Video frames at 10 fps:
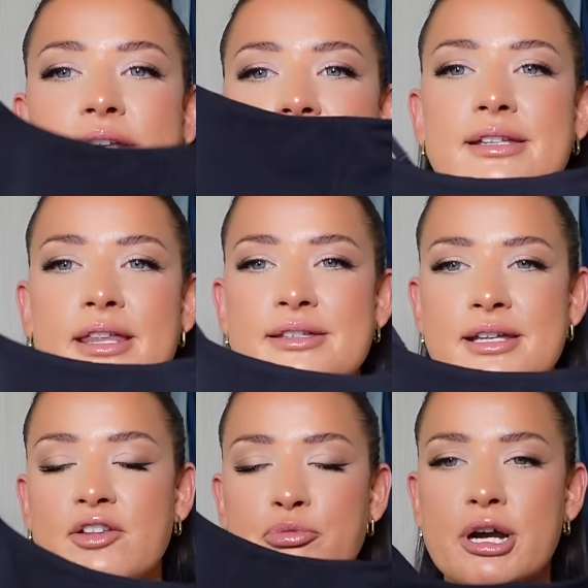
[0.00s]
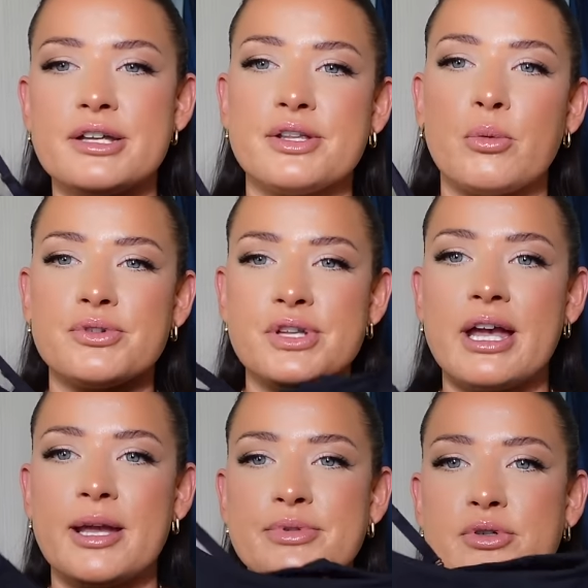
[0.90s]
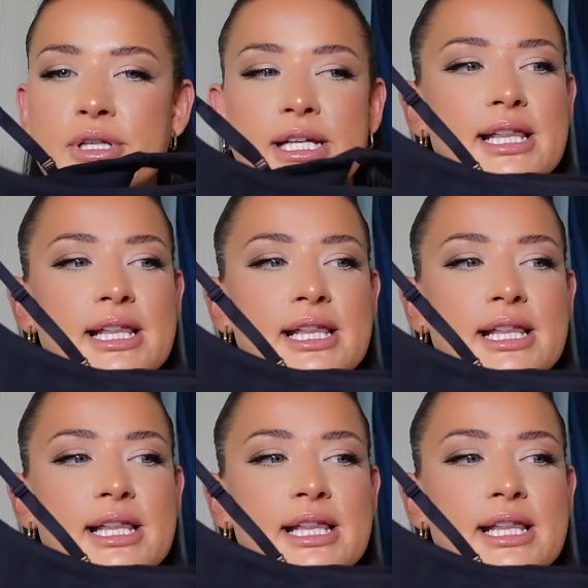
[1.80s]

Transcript: These are style of bras, are the ones that I absolutely